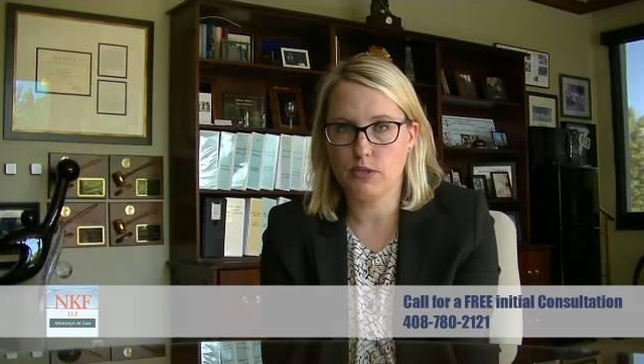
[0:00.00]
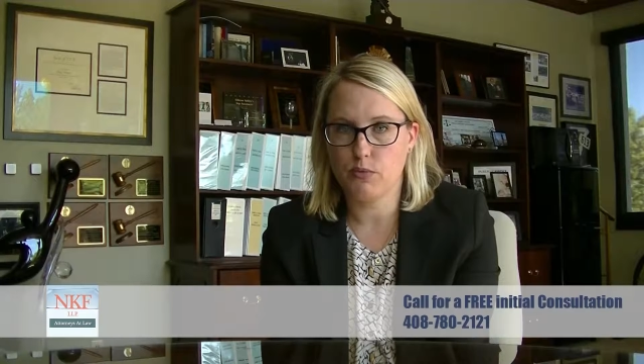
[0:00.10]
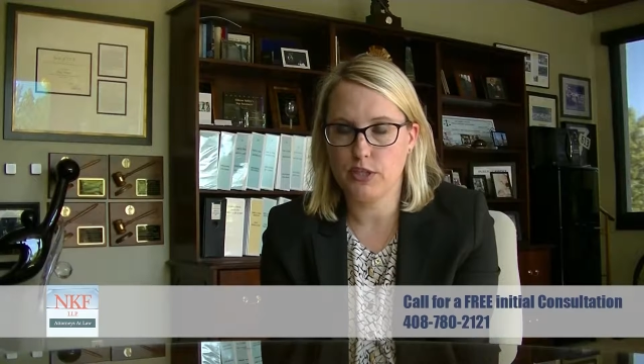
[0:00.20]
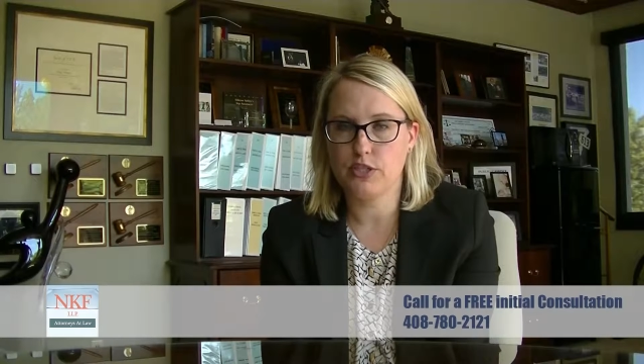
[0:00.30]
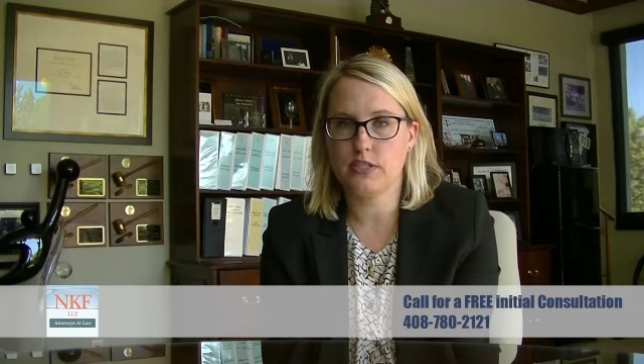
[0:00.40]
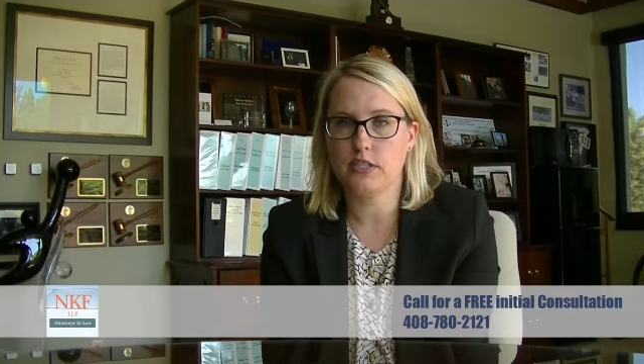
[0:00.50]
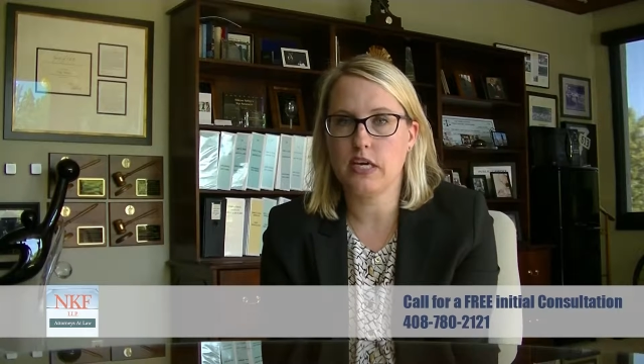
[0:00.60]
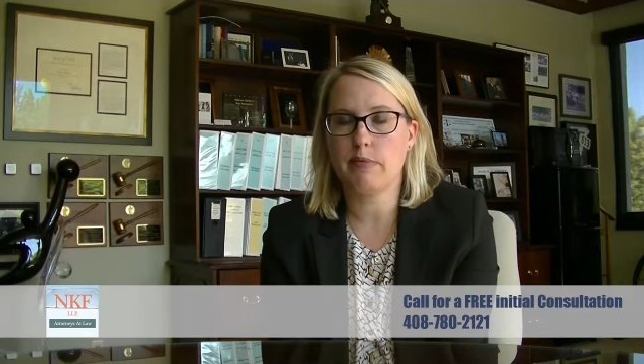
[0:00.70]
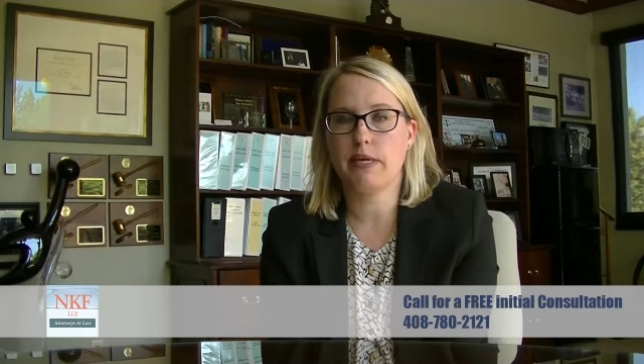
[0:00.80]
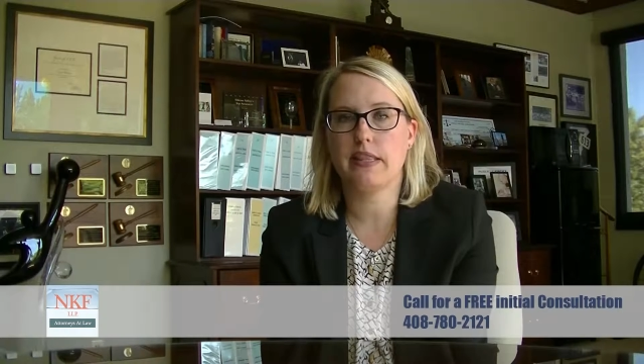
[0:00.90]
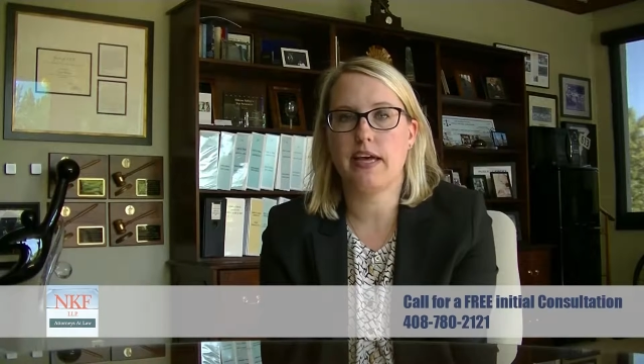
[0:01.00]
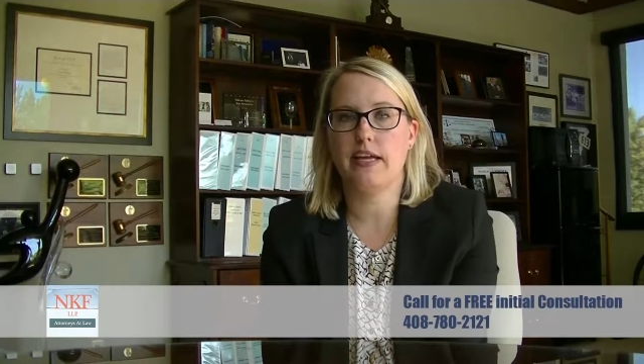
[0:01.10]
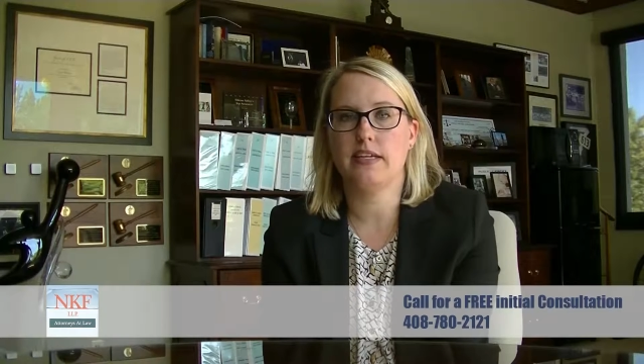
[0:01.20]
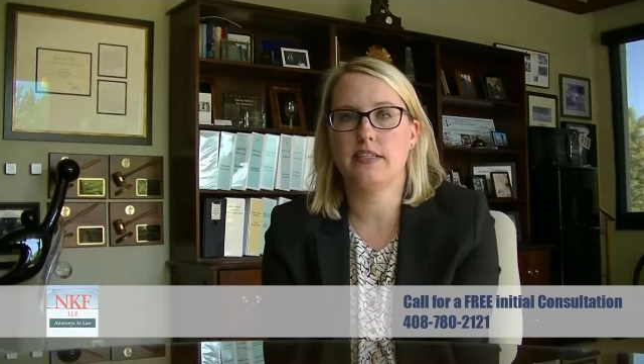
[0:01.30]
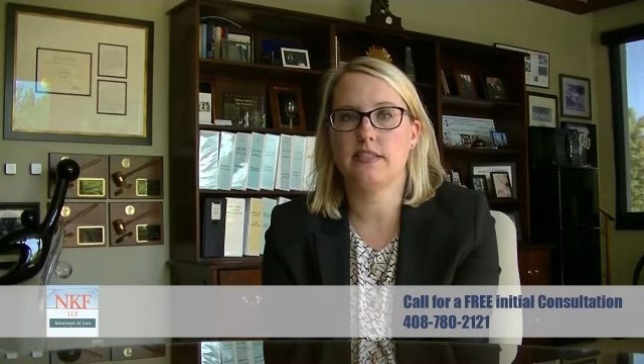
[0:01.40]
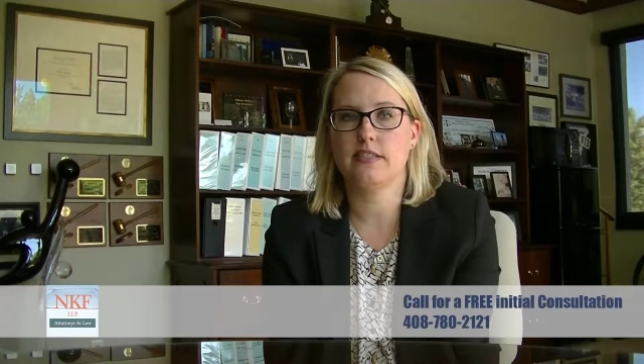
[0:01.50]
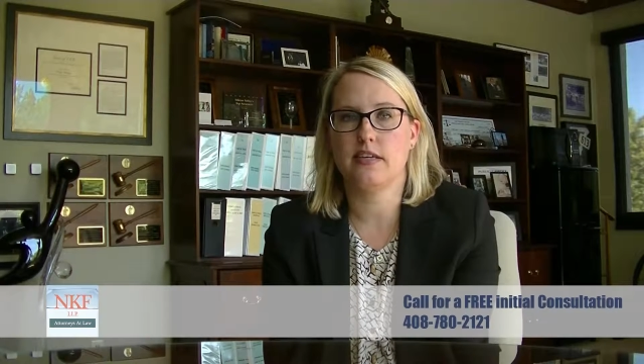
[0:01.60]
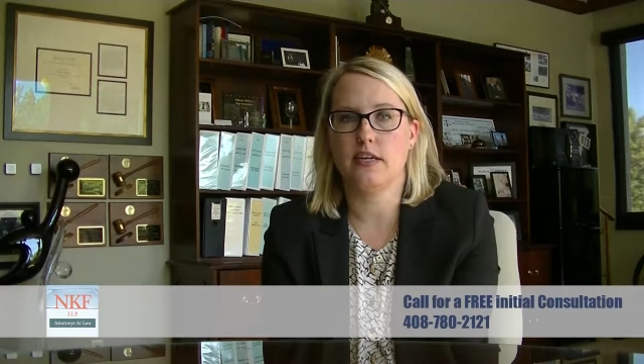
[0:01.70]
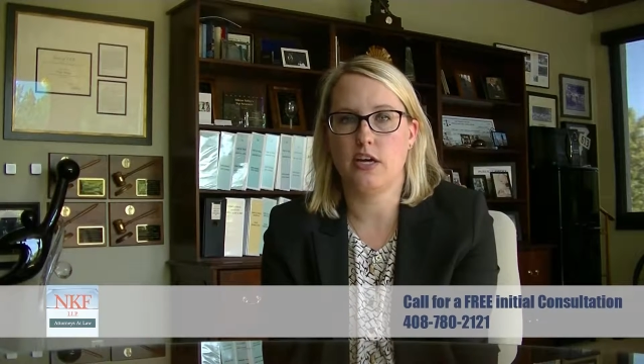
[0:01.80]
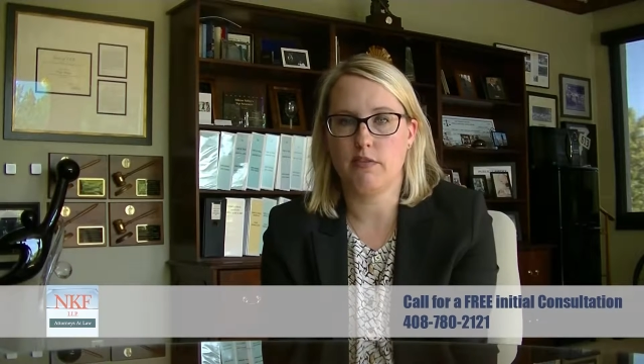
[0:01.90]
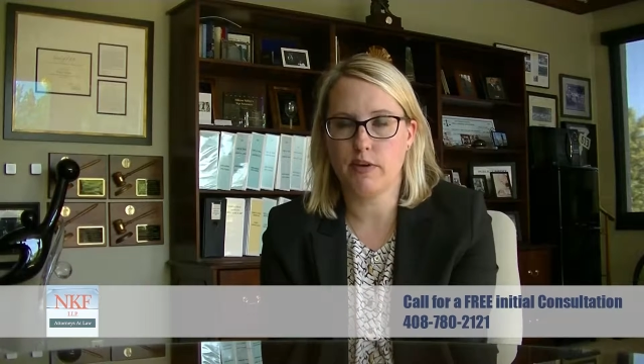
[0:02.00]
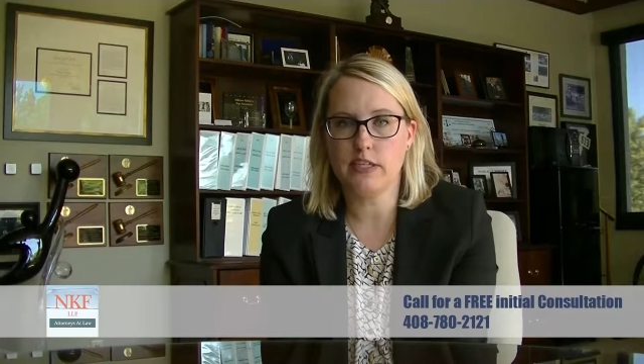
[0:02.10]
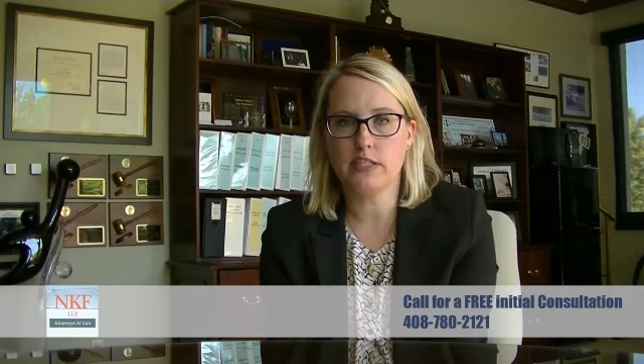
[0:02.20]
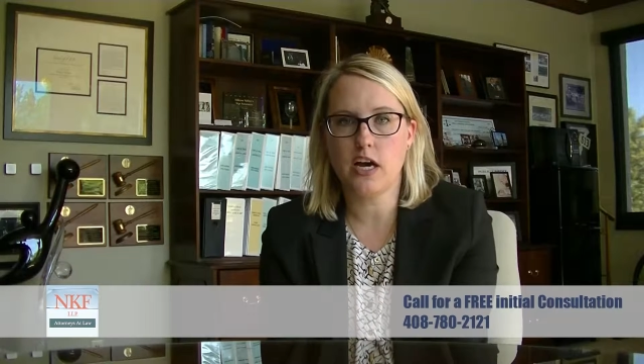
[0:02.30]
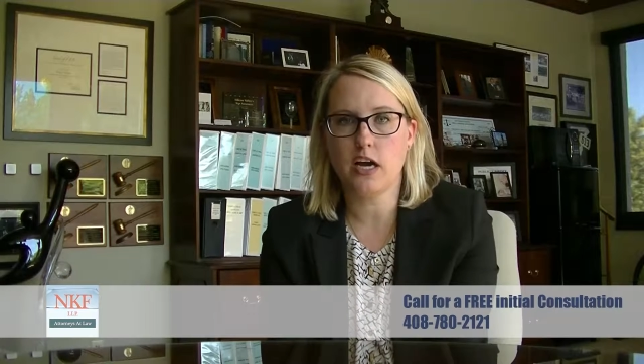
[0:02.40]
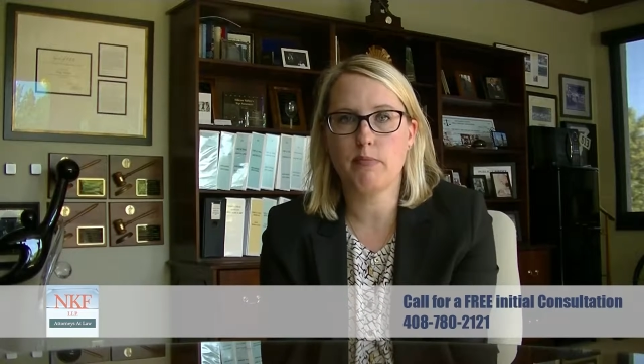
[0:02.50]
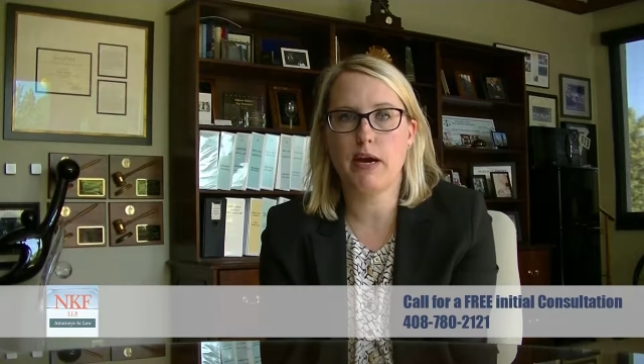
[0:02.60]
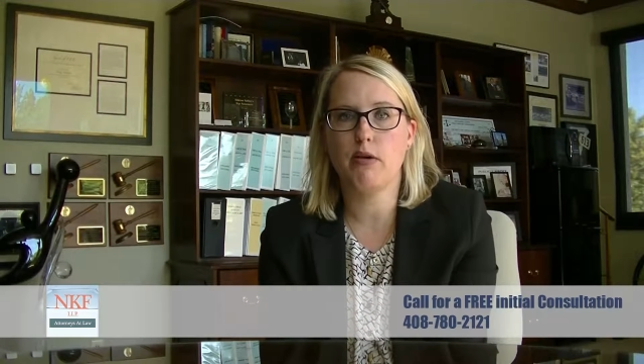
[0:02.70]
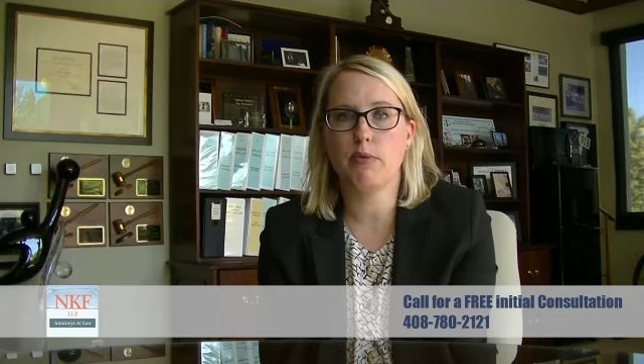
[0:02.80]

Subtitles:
which is a topic that is not fun to talk about,